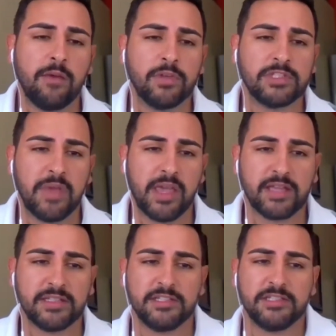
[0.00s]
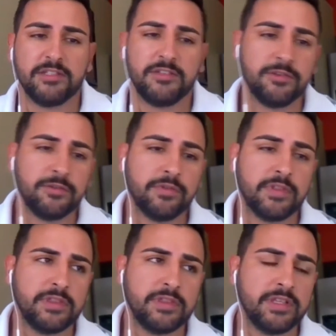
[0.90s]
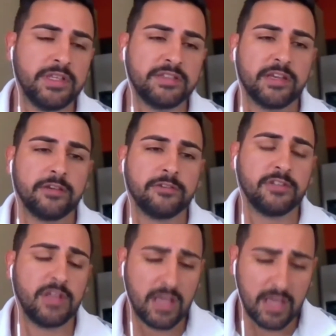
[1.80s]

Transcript: wasn't paying attention to the details.